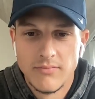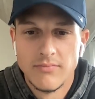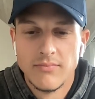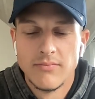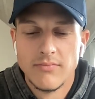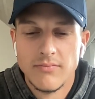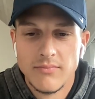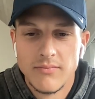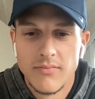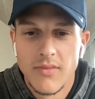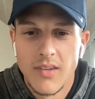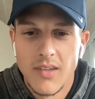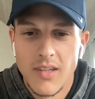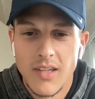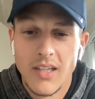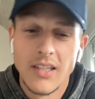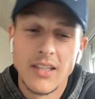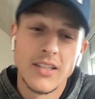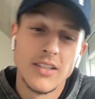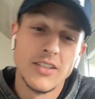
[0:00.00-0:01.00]
Mm-hmm.
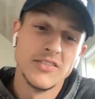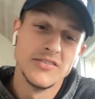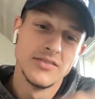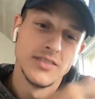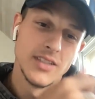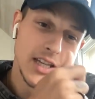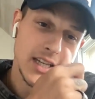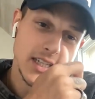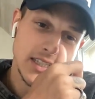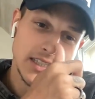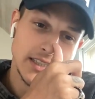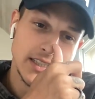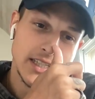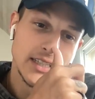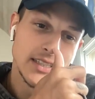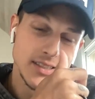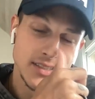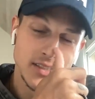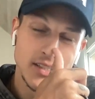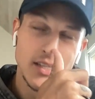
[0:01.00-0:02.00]
Thank you. Yeah, and
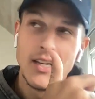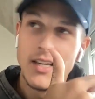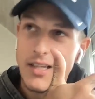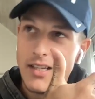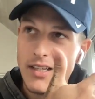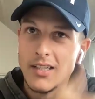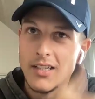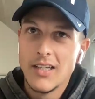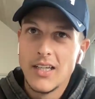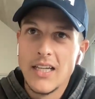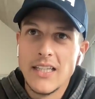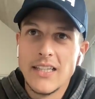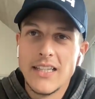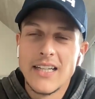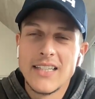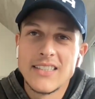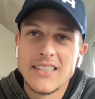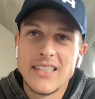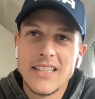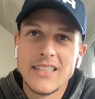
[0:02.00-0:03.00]
that's and
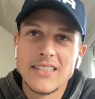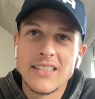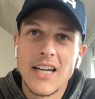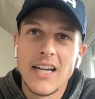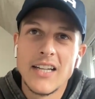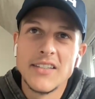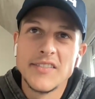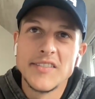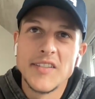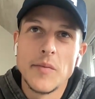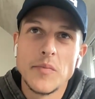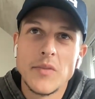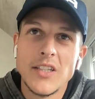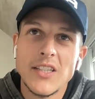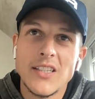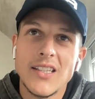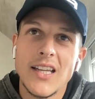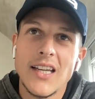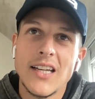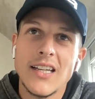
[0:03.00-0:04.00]
that's that's kind of
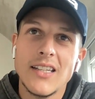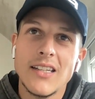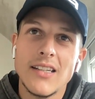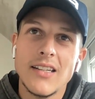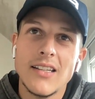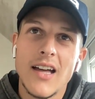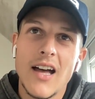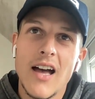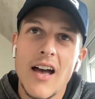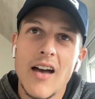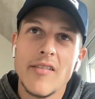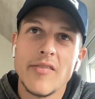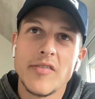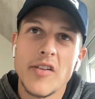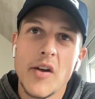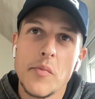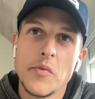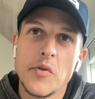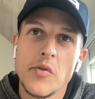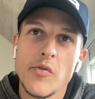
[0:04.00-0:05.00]
something that
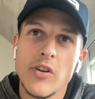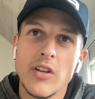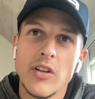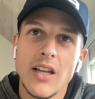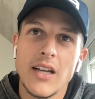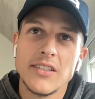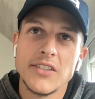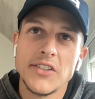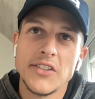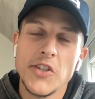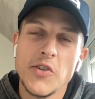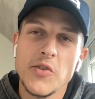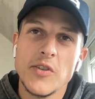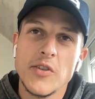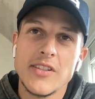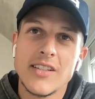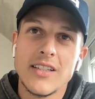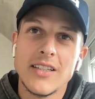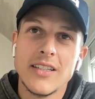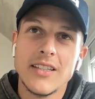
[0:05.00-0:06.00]
I've come to realize
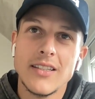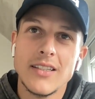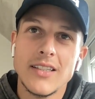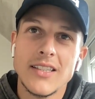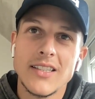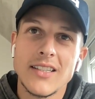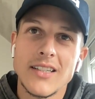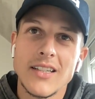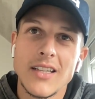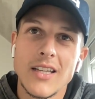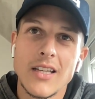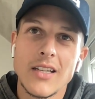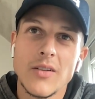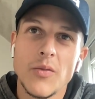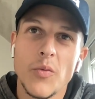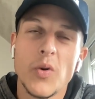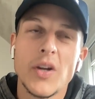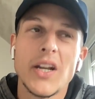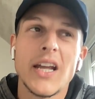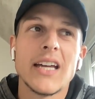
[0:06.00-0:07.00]
too. It's a, uh,
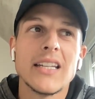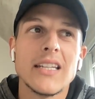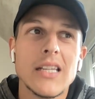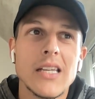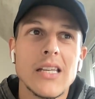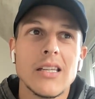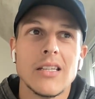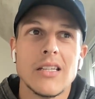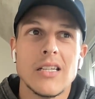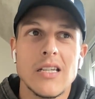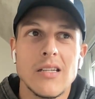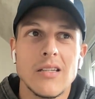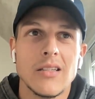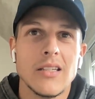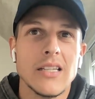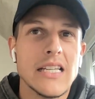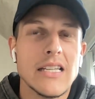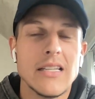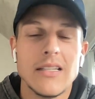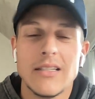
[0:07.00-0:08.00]
what I did
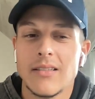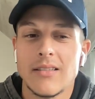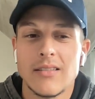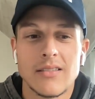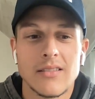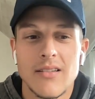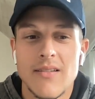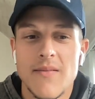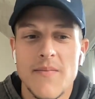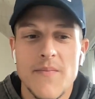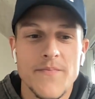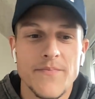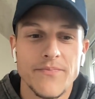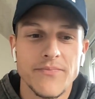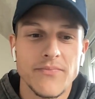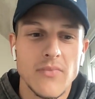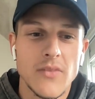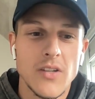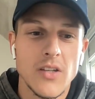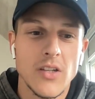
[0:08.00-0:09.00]
is,
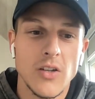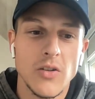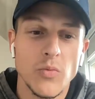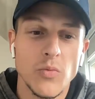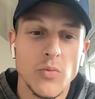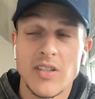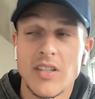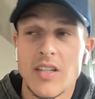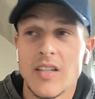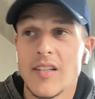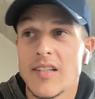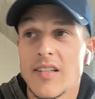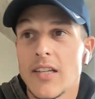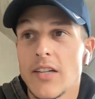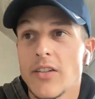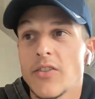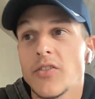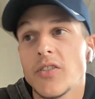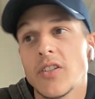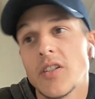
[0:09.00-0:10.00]
you know, was
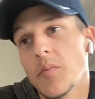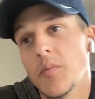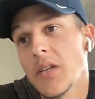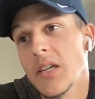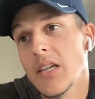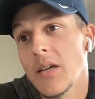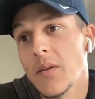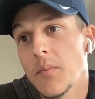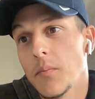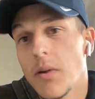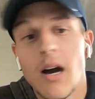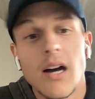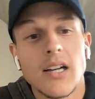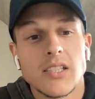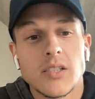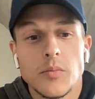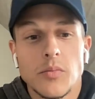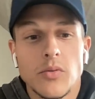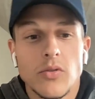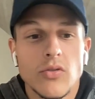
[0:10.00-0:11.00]
considered to be
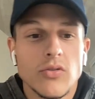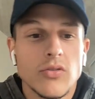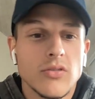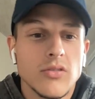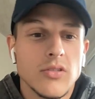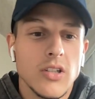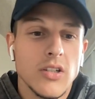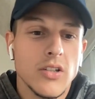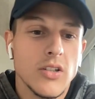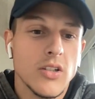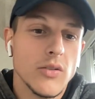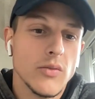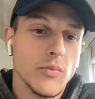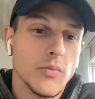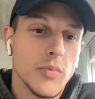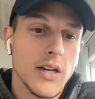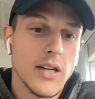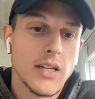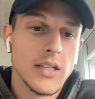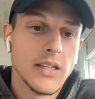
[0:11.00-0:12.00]
impossible, you know,
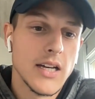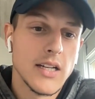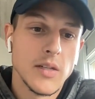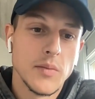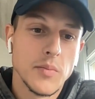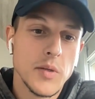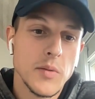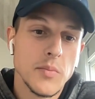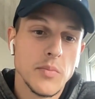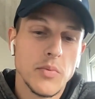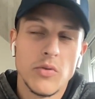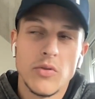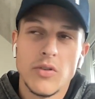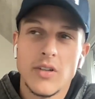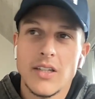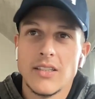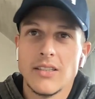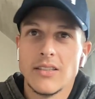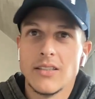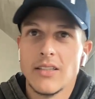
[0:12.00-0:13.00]
by a lot of people,
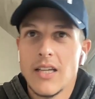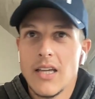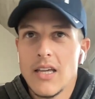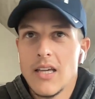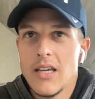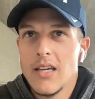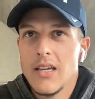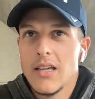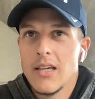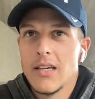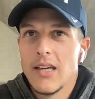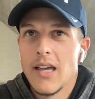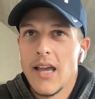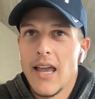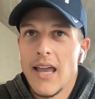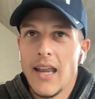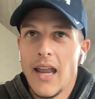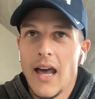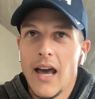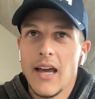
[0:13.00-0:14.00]
and
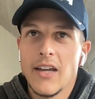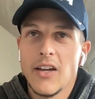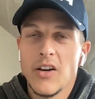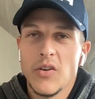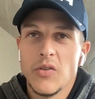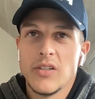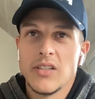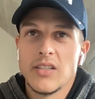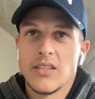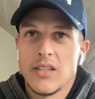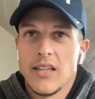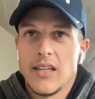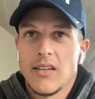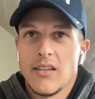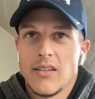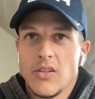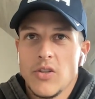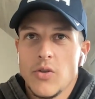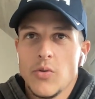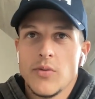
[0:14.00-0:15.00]
and i always
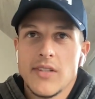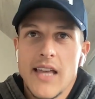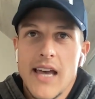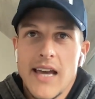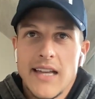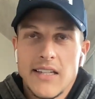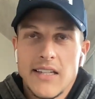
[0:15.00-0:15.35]
like use